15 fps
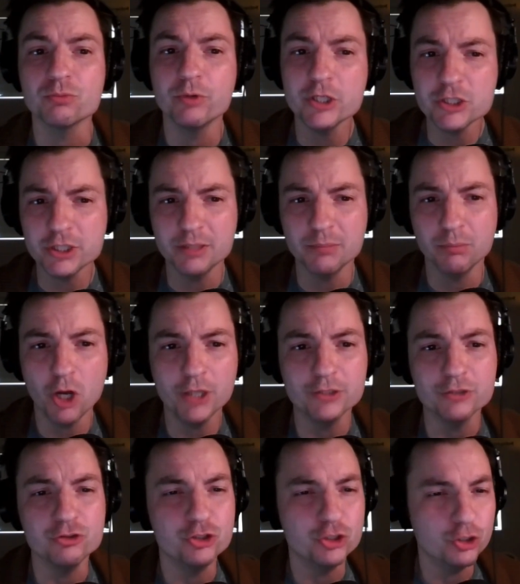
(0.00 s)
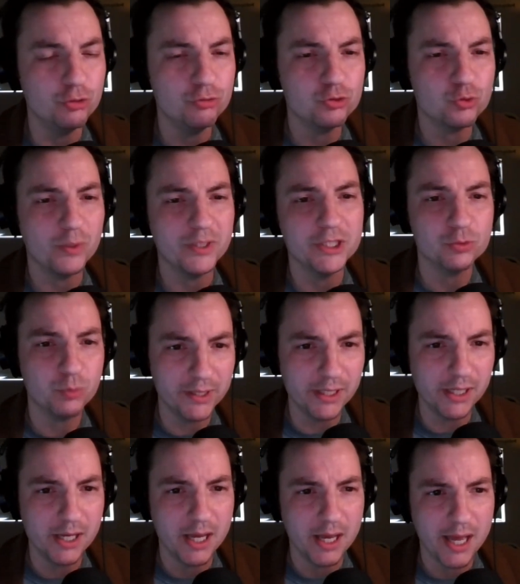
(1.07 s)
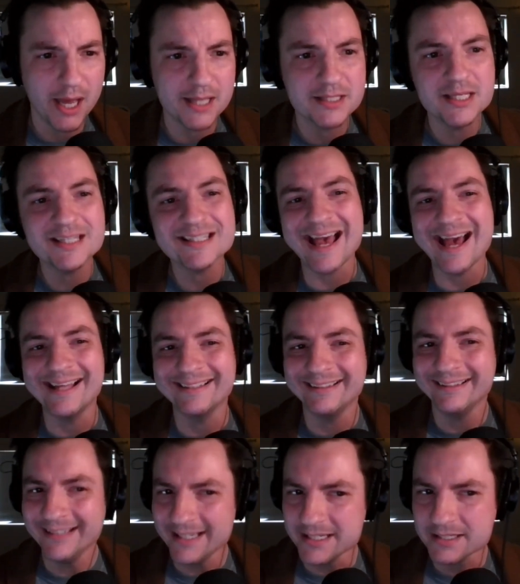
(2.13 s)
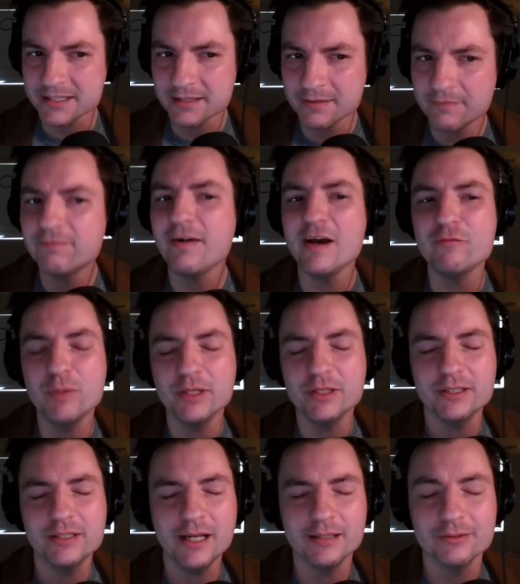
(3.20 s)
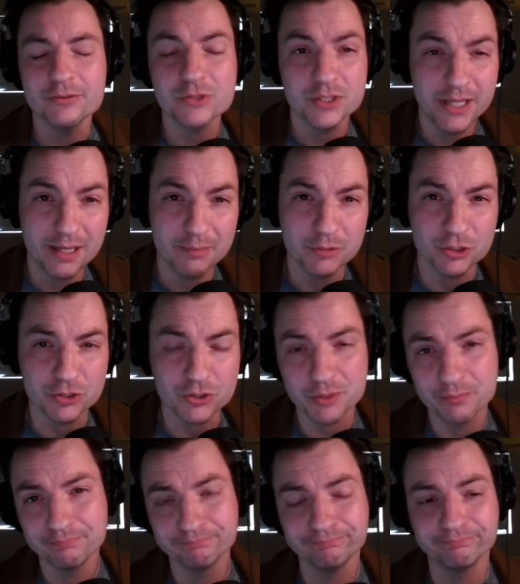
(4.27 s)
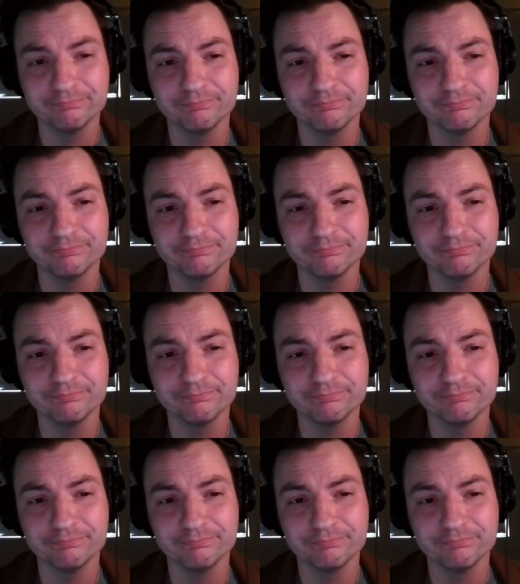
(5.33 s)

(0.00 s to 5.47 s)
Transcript: was originally brought in June 2020 and seeks at least $5 billion in damages.